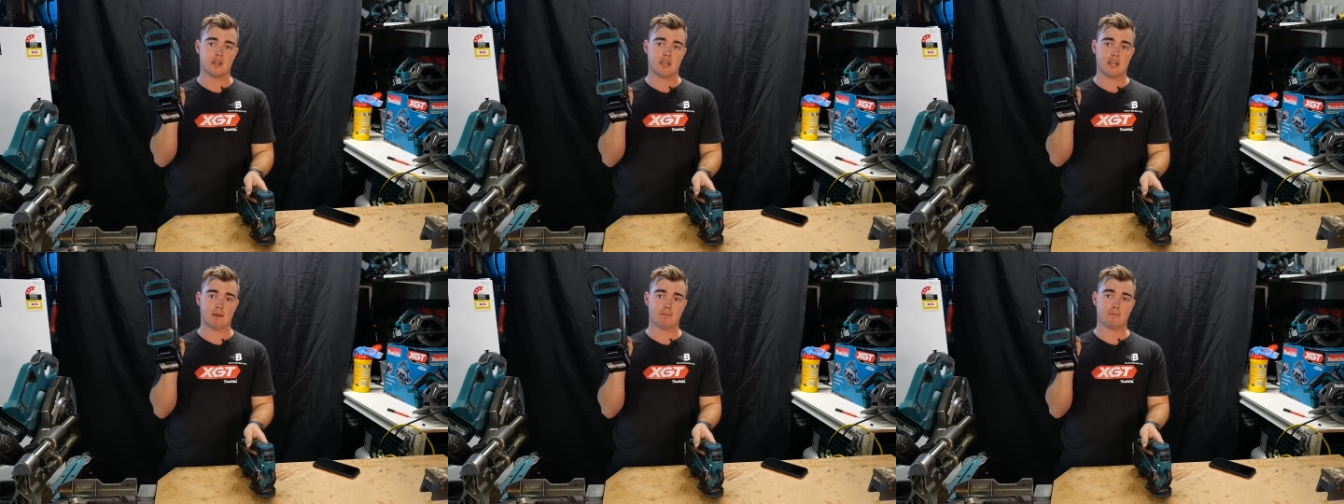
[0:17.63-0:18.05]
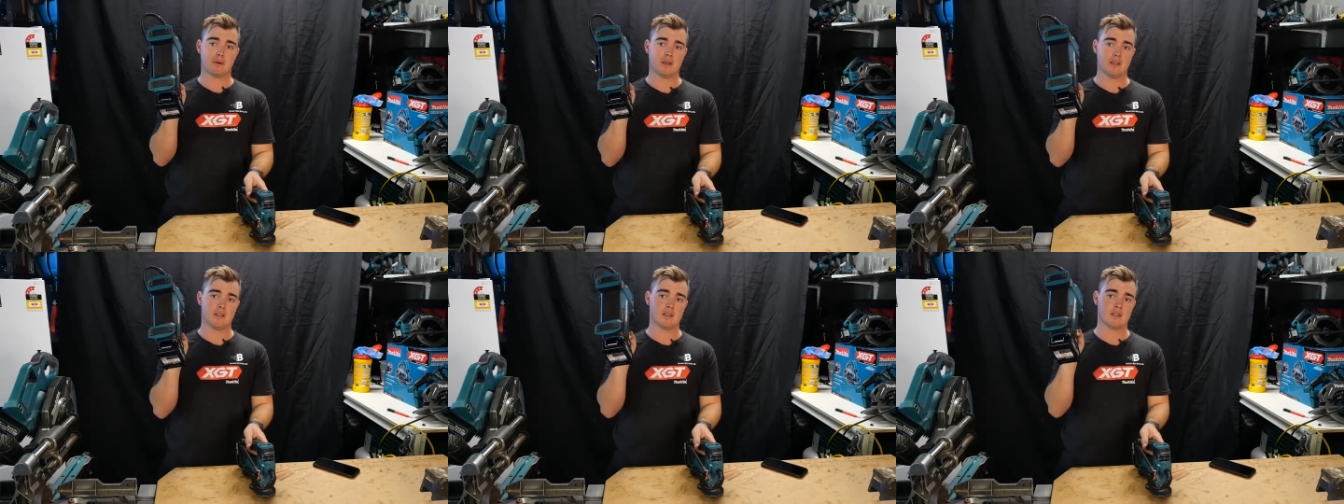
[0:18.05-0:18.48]

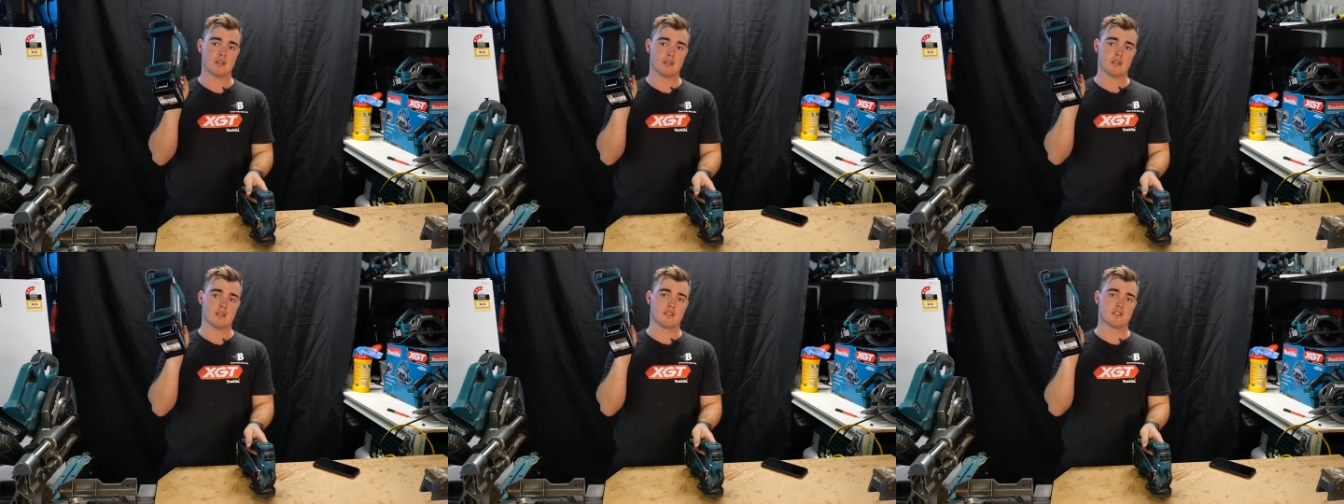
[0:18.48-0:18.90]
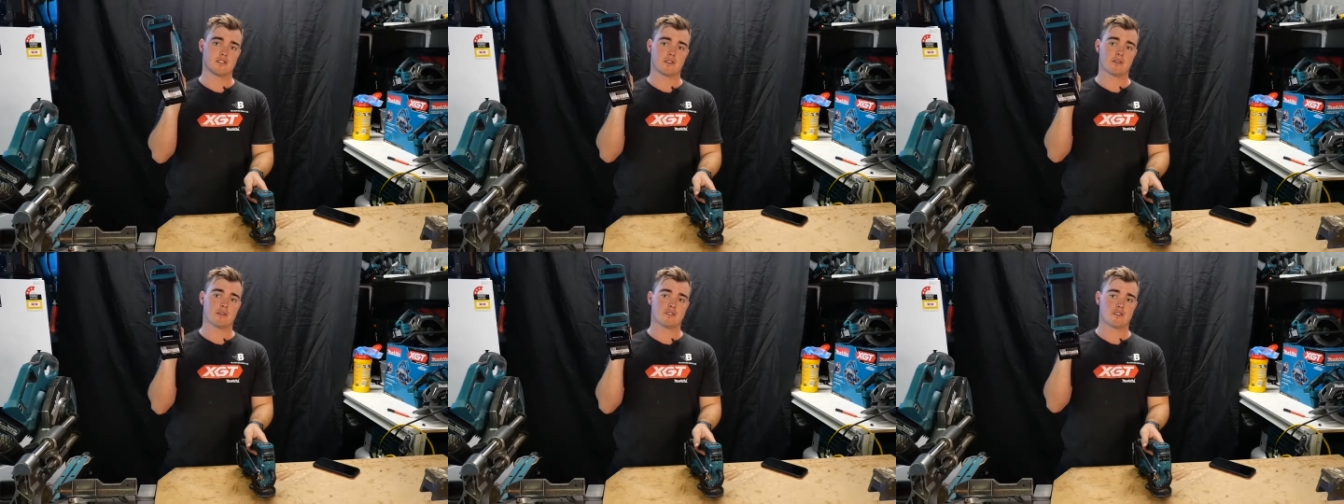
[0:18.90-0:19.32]

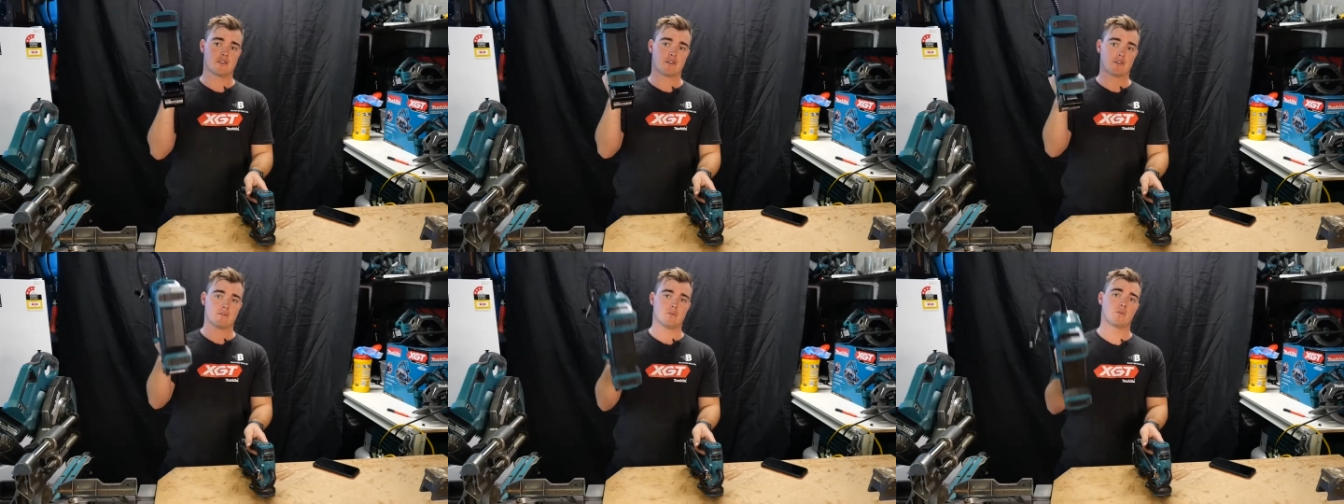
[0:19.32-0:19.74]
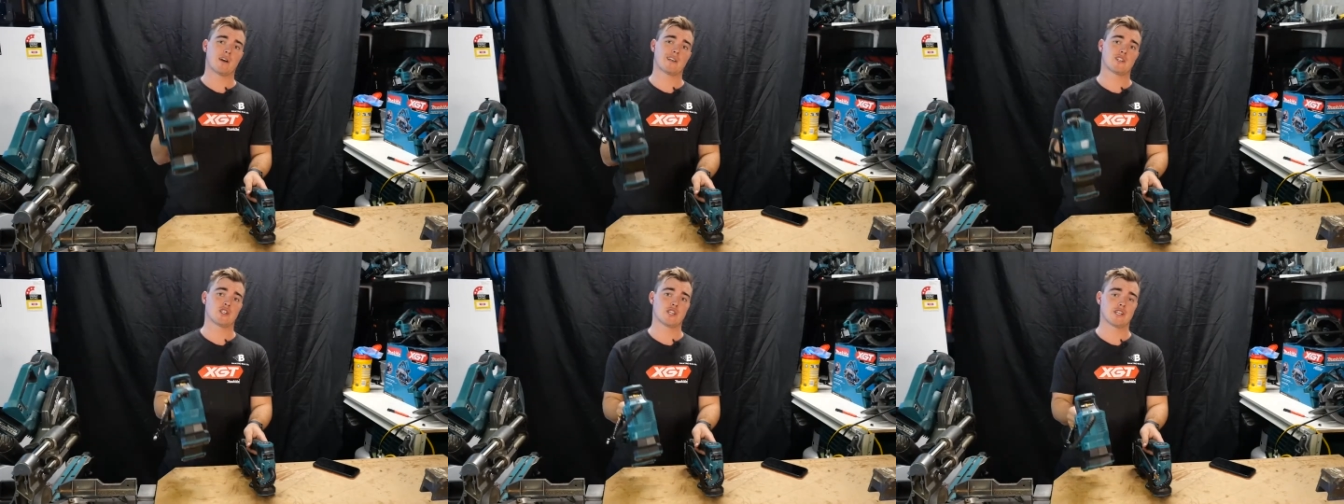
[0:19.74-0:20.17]

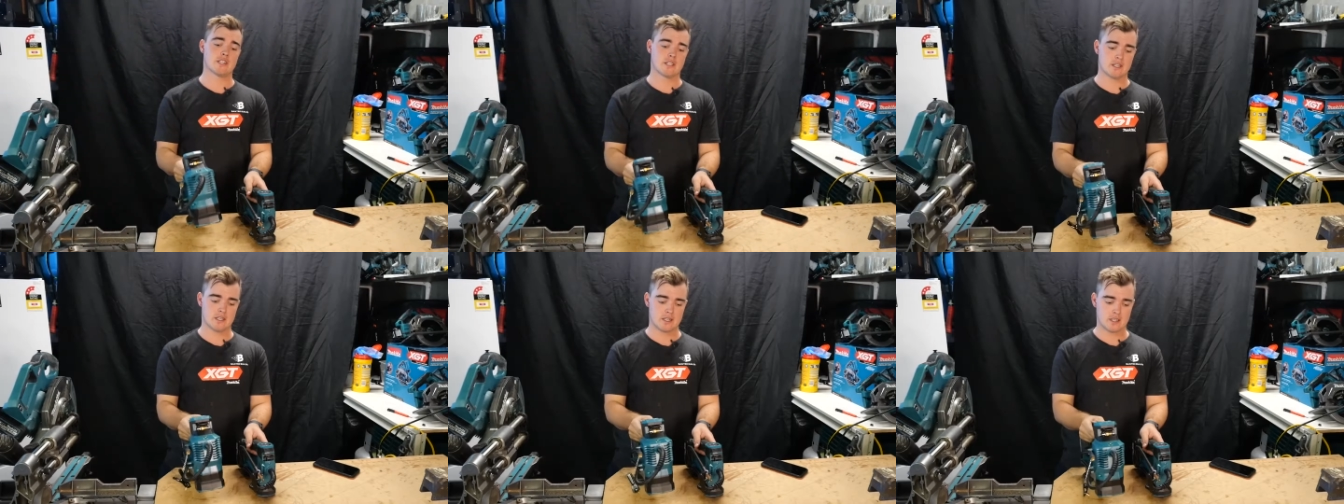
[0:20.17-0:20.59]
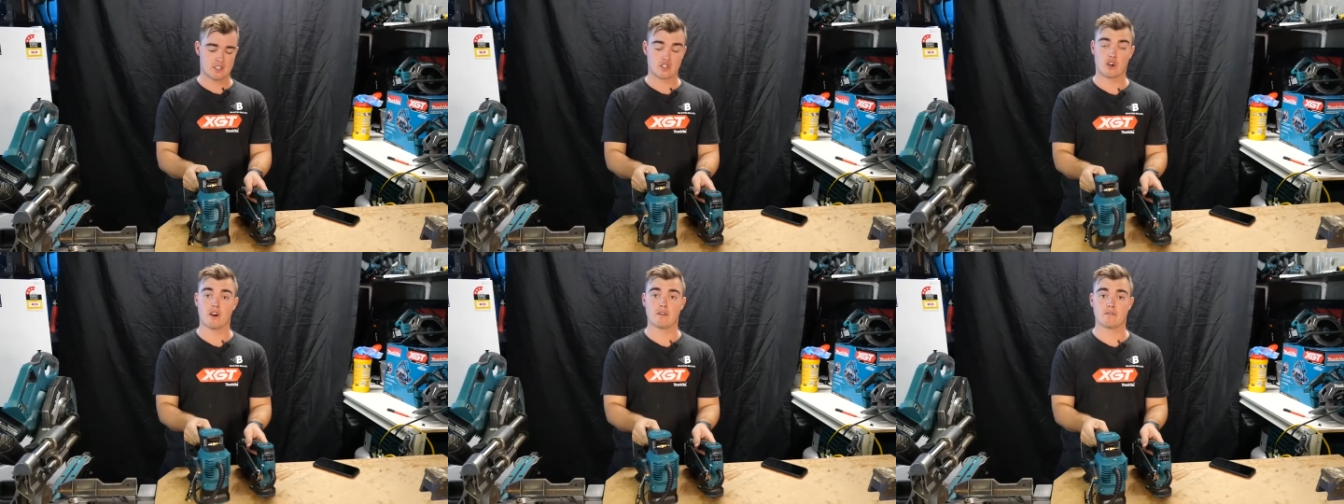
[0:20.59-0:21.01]
MP001G
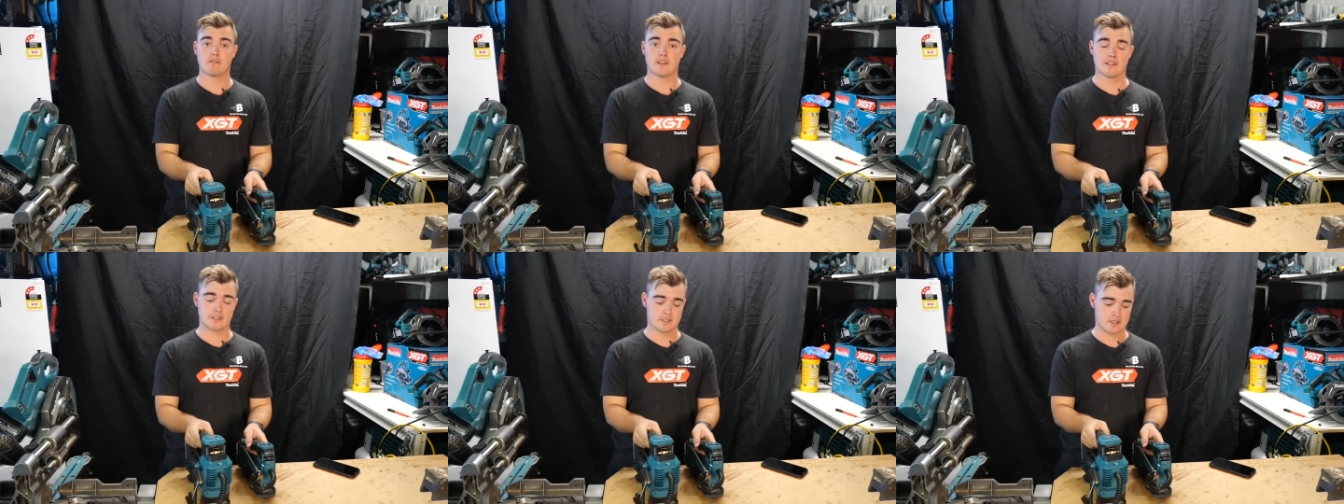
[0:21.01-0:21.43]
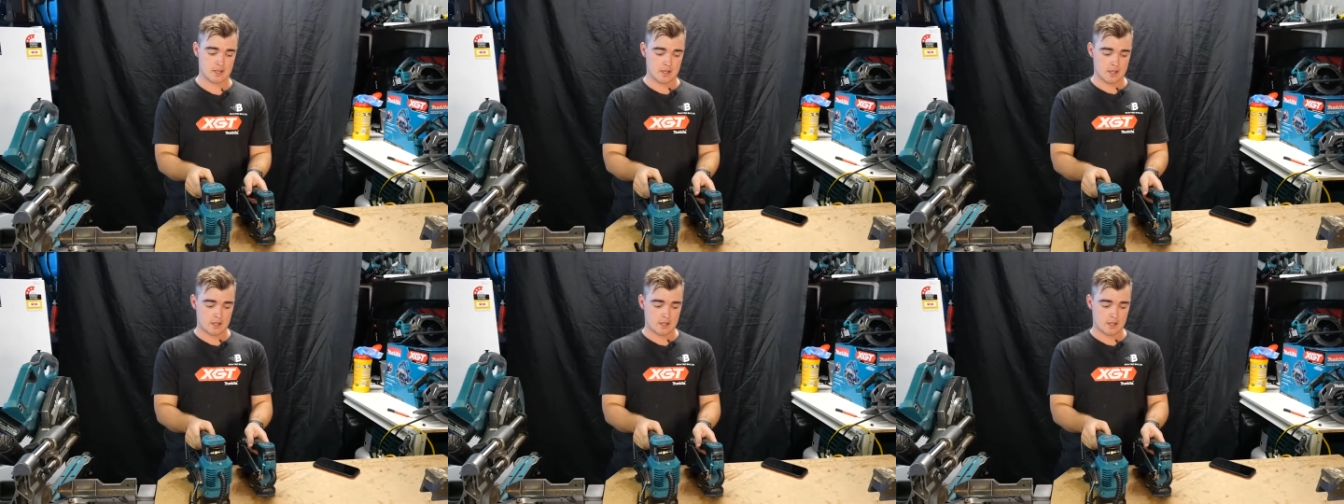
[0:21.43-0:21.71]
tire inflators.